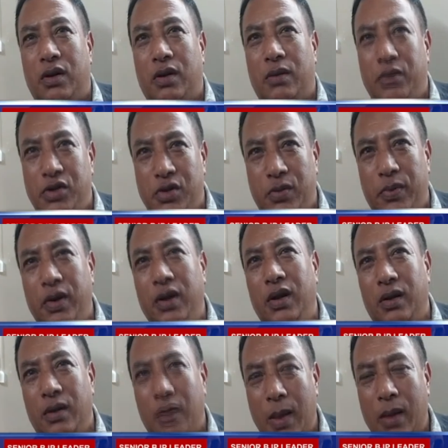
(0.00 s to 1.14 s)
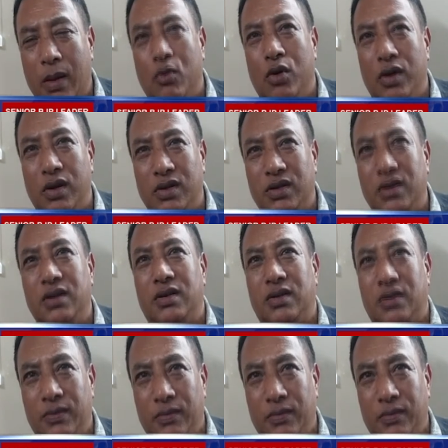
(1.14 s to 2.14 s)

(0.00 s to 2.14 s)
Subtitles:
the BJP, both the seats.